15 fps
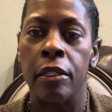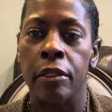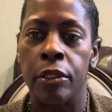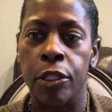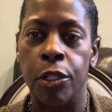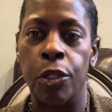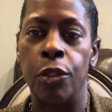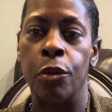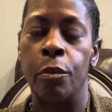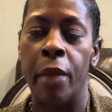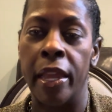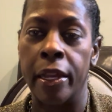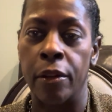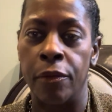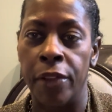to
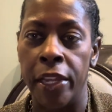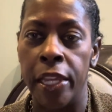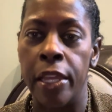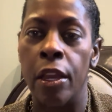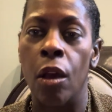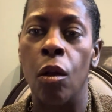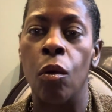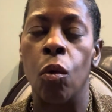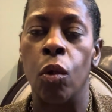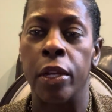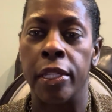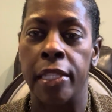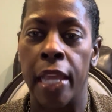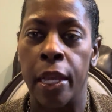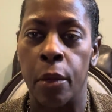make a video or to
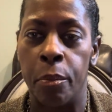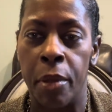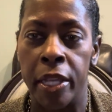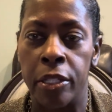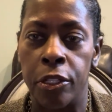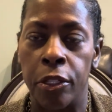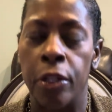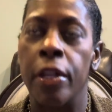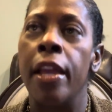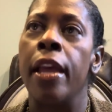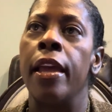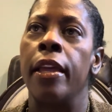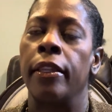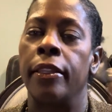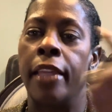take a picture,
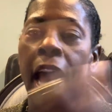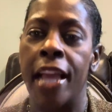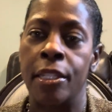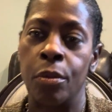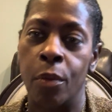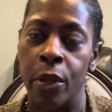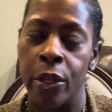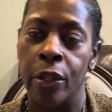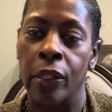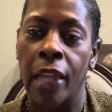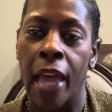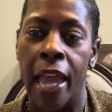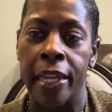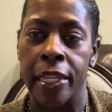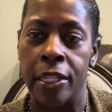that's where your
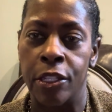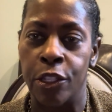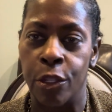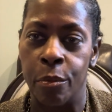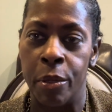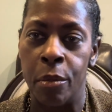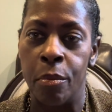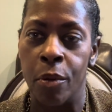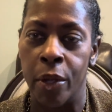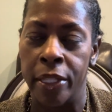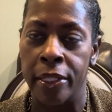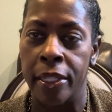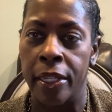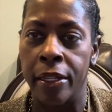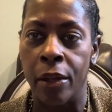lighting should be
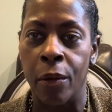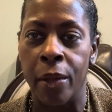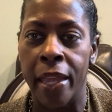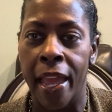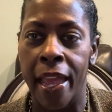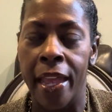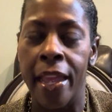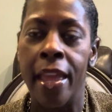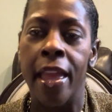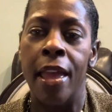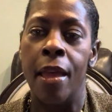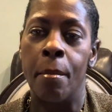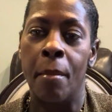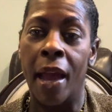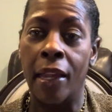pointed, okay?
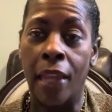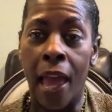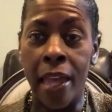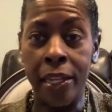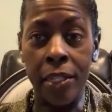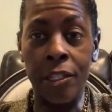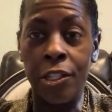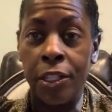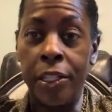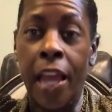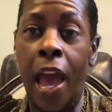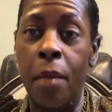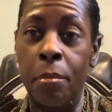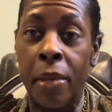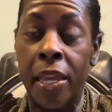My lighting should
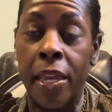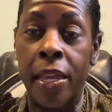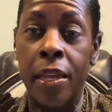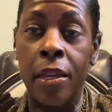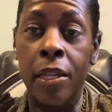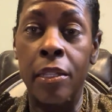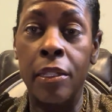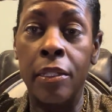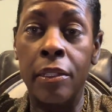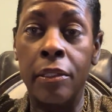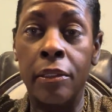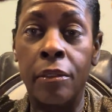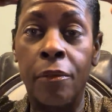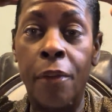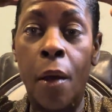not be
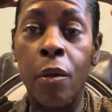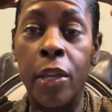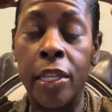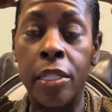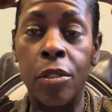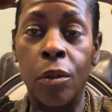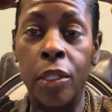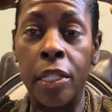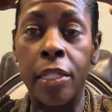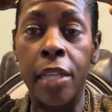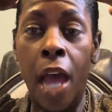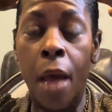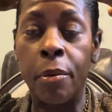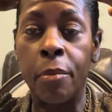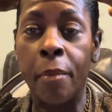focused on the
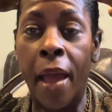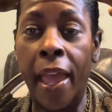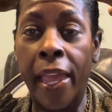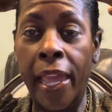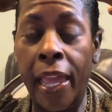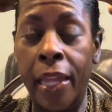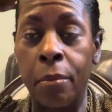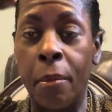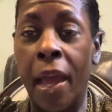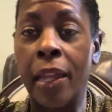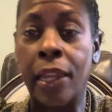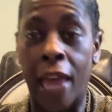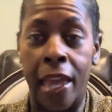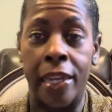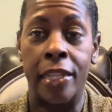top of my head. My
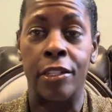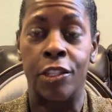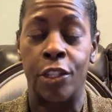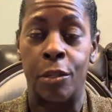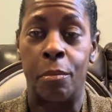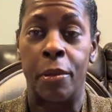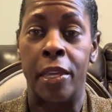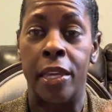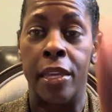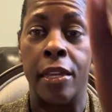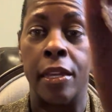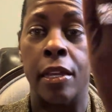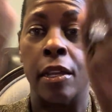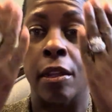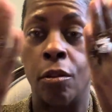lighting should be
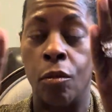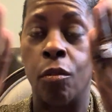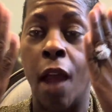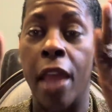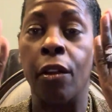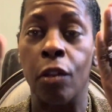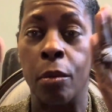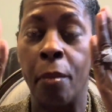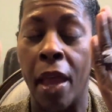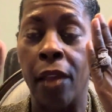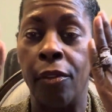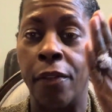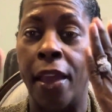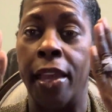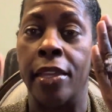right on my
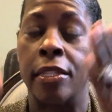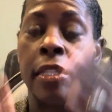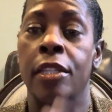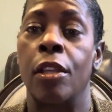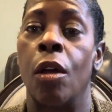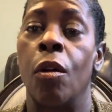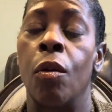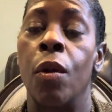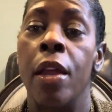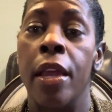face. So